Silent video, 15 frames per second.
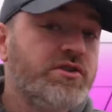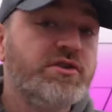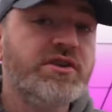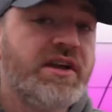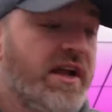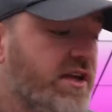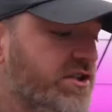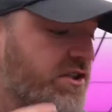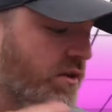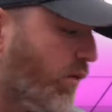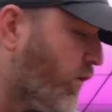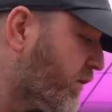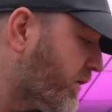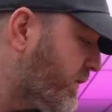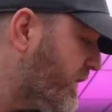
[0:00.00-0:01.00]
you can actually
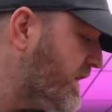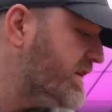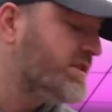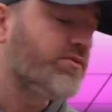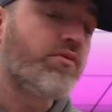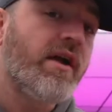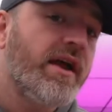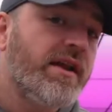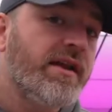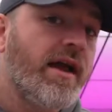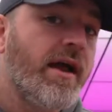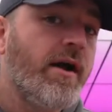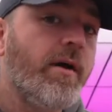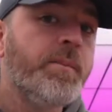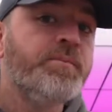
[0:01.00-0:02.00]
order these right
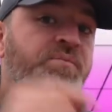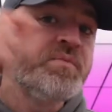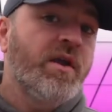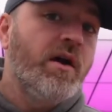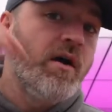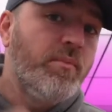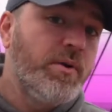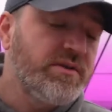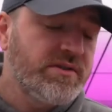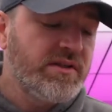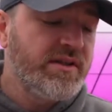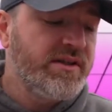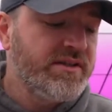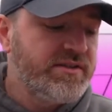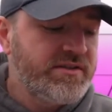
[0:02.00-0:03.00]
now. I'll put the
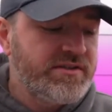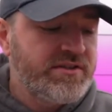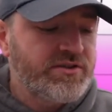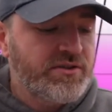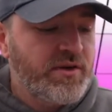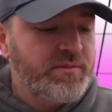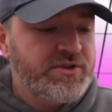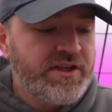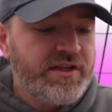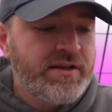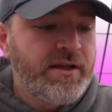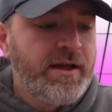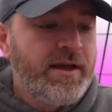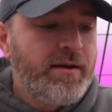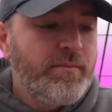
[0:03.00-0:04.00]
link in the
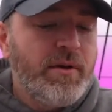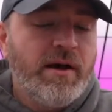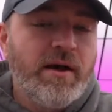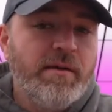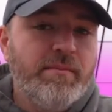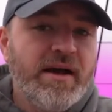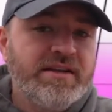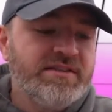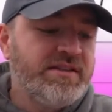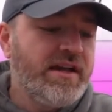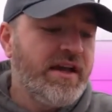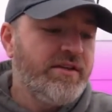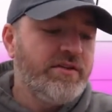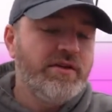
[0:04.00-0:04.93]
description, but imagine that you